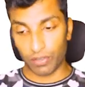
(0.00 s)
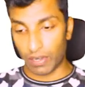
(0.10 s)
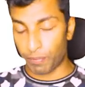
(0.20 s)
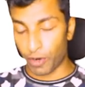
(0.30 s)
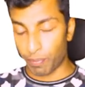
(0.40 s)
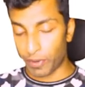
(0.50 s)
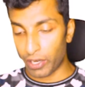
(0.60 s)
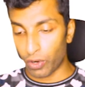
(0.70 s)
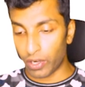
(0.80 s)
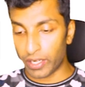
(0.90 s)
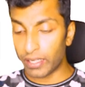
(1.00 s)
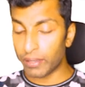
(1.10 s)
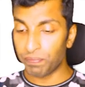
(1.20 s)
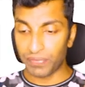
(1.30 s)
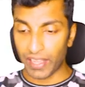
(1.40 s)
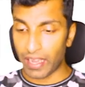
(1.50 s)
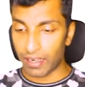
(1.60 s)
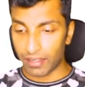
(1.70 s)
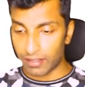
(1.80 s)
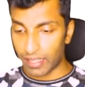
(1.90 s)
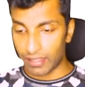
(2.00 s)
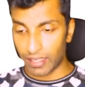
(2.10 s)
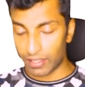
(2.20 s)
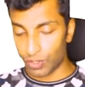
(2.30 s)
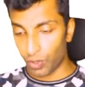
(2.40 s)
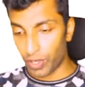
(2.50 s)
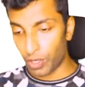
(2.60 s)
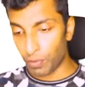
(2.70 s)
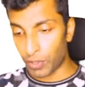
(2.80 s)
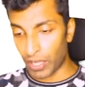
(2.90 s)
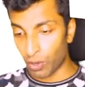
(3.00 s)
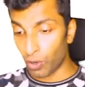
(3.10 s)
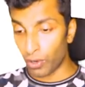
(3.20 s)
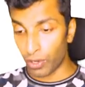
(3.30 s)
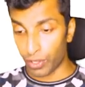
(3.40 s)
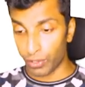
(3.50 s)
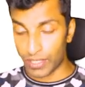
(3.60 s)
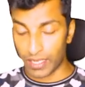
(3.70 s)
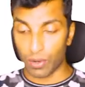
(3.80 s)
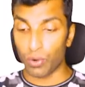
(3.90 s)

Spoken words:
You will properly hold it, and then there is no need to put a hole or using a